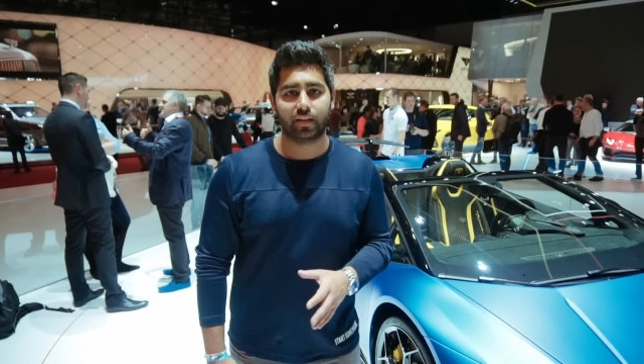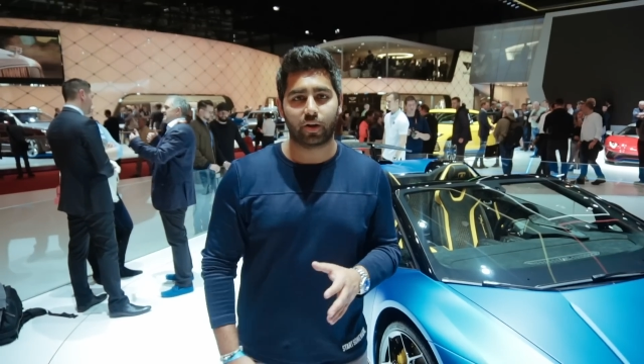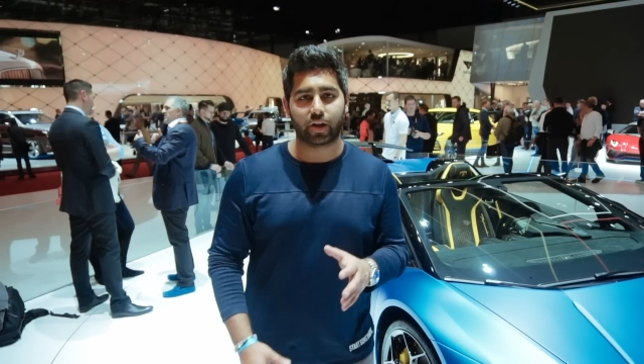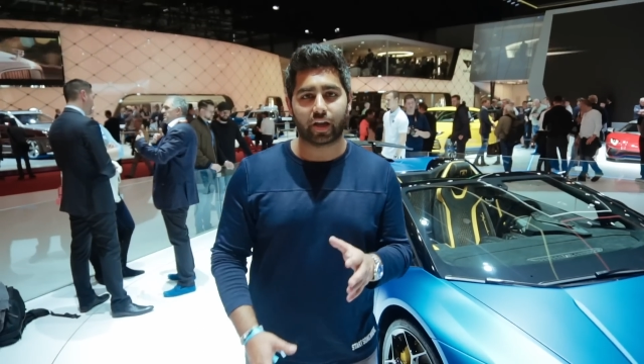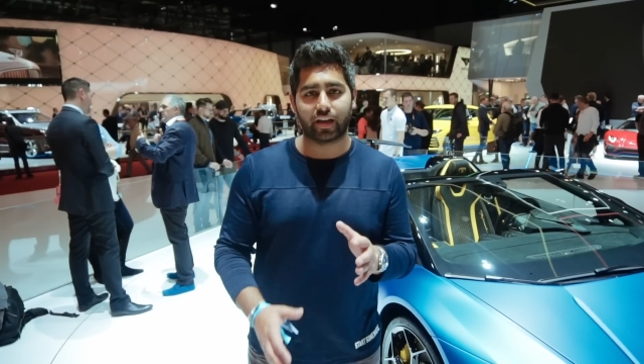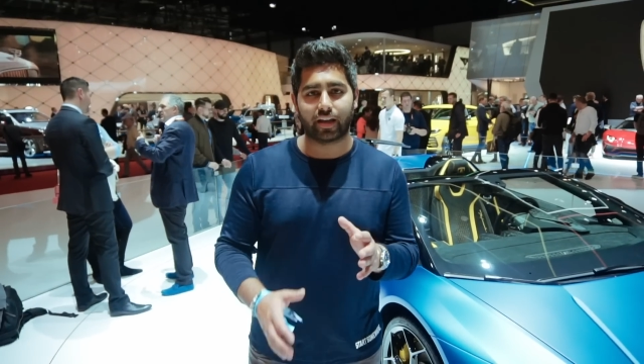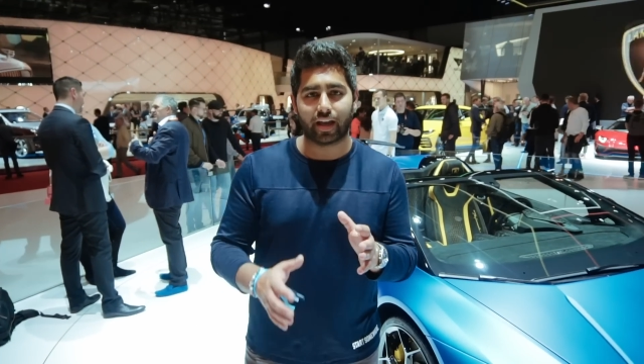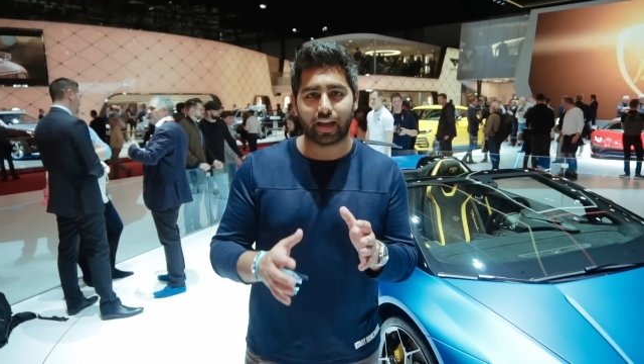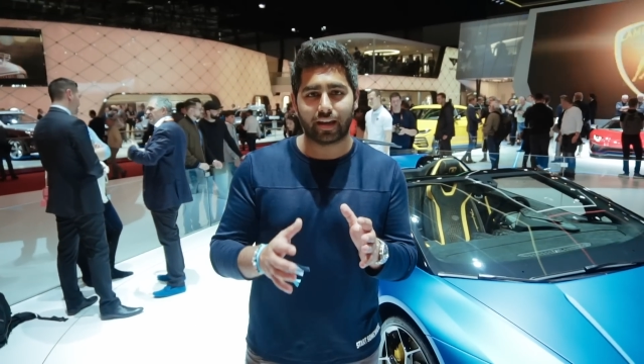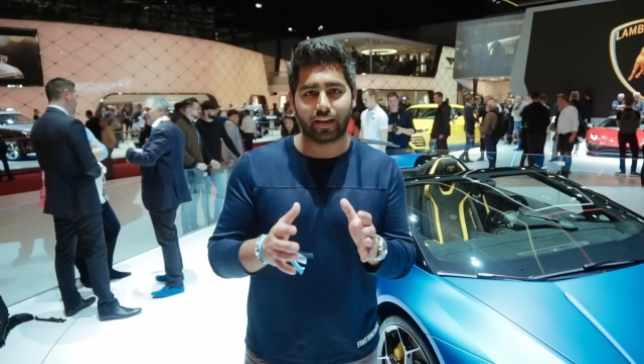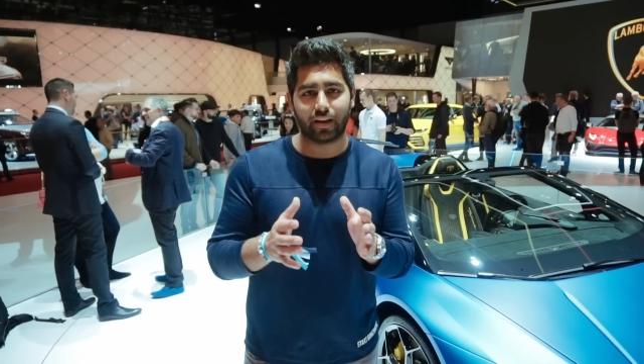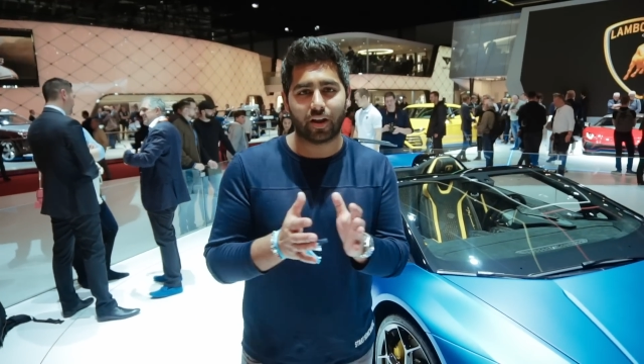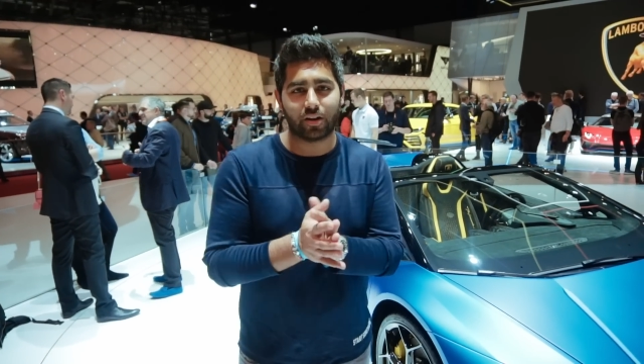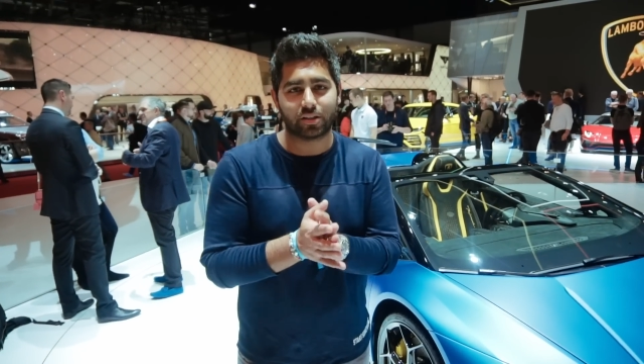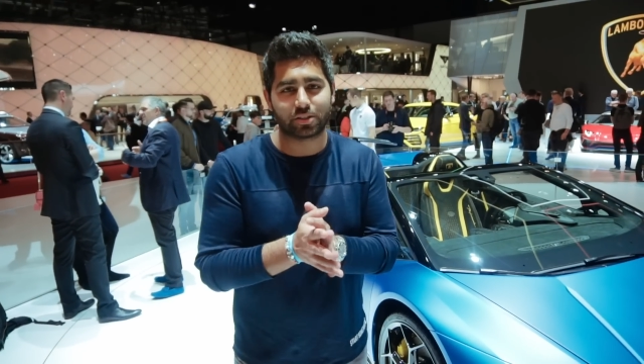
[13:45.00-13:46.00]
Okay,
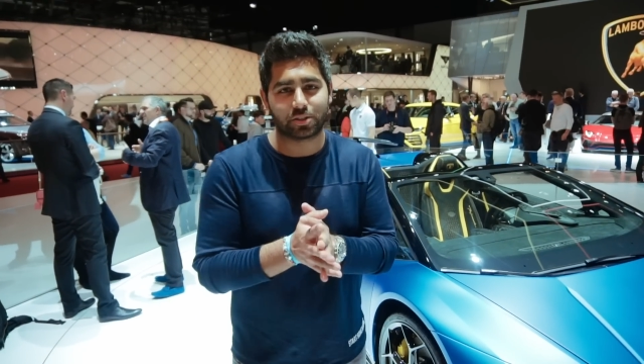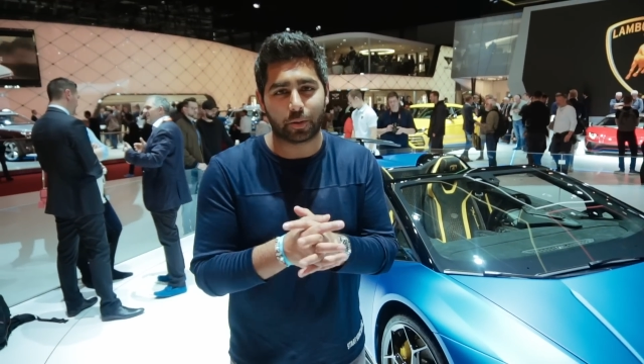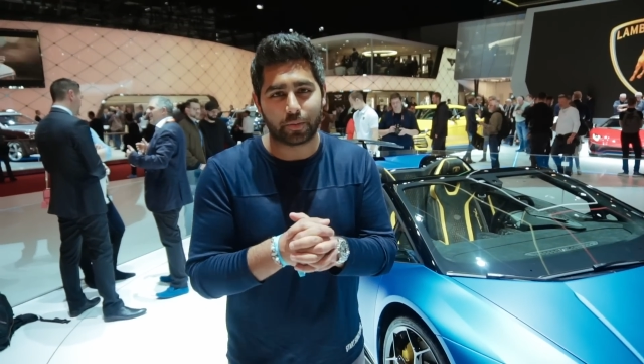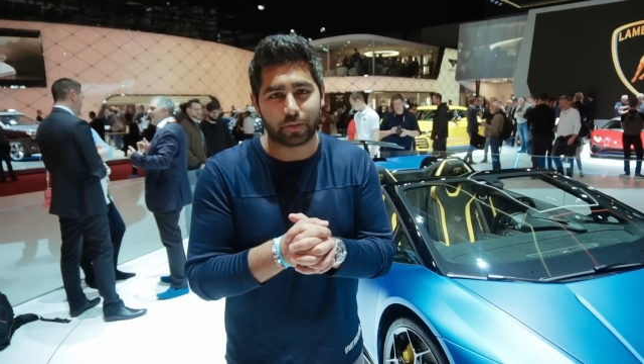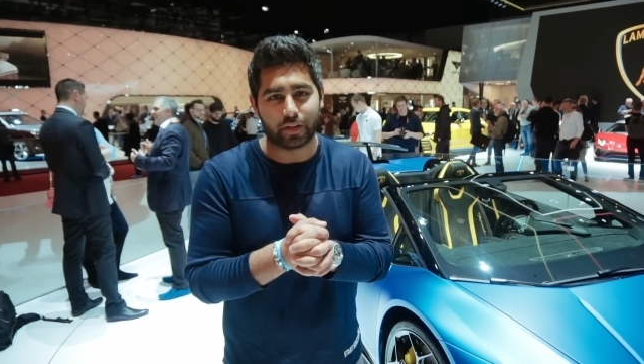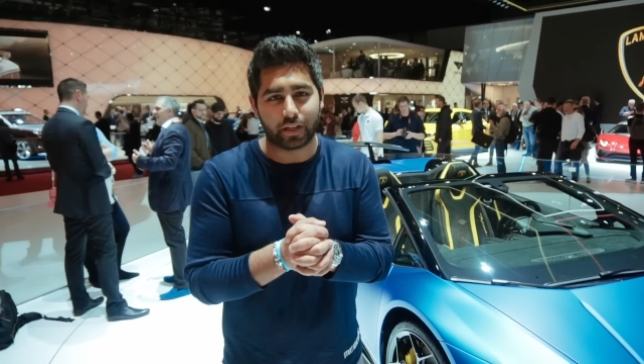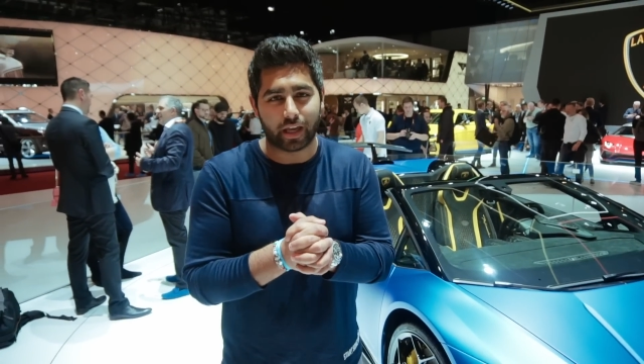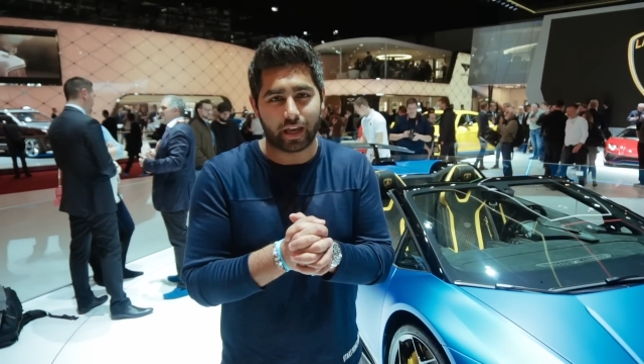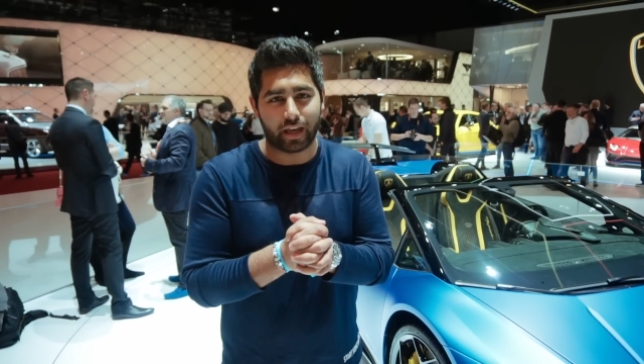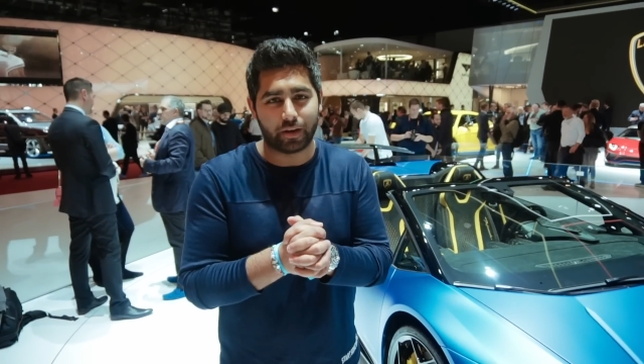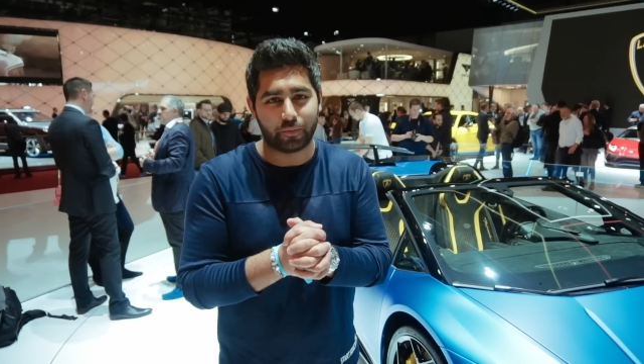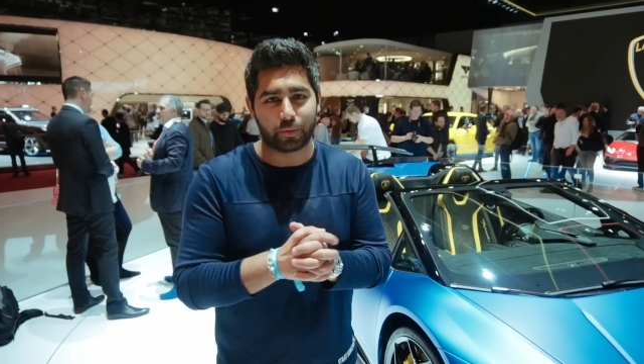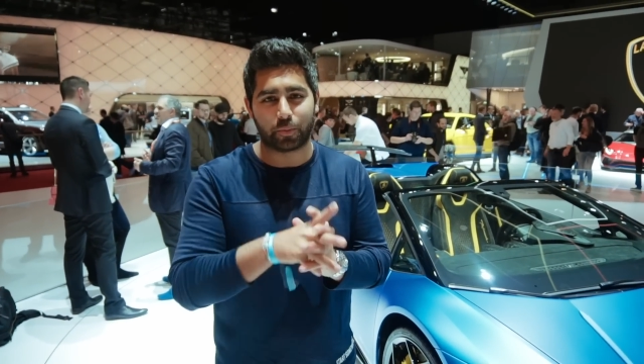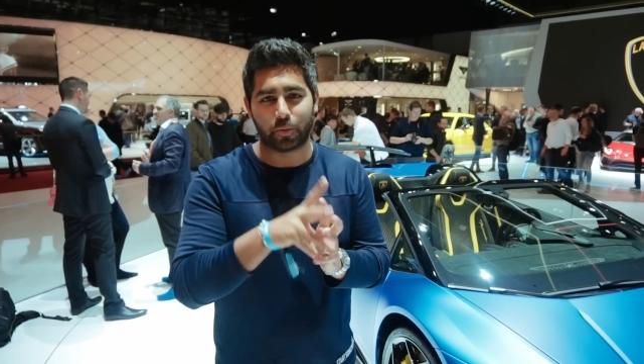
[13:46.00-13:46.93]
and last stop of the day with